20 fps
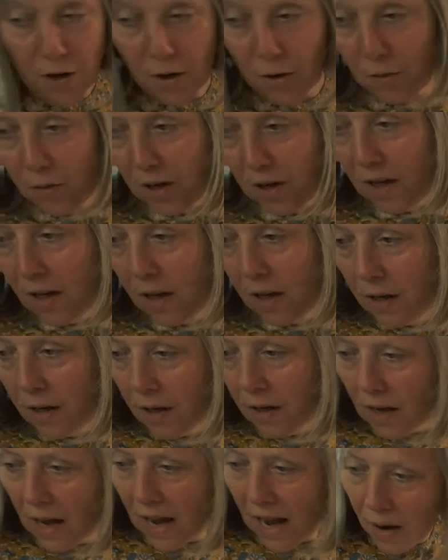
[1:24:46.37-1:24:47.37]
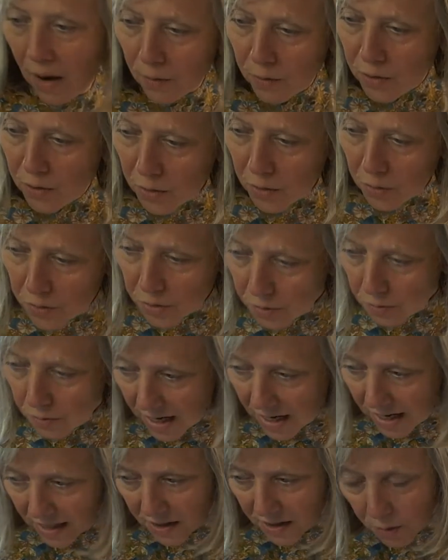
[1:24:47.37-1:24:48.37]
know how you do
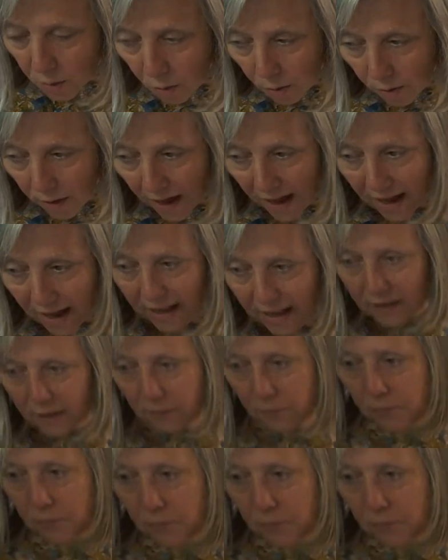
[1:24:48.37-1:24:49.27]
this or that.